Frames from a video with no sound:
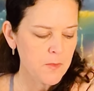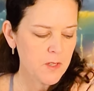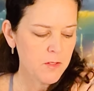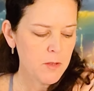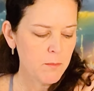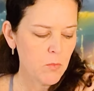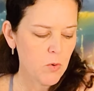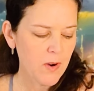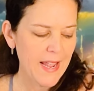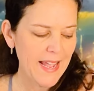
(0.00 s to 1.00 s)
the more
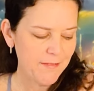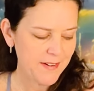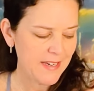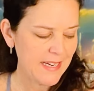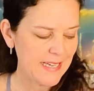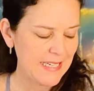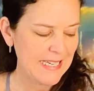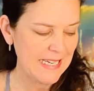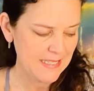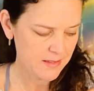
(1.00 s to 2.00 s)
heavy it
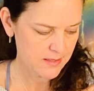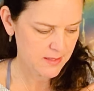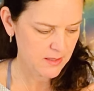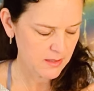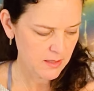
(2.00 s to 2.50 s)
gets.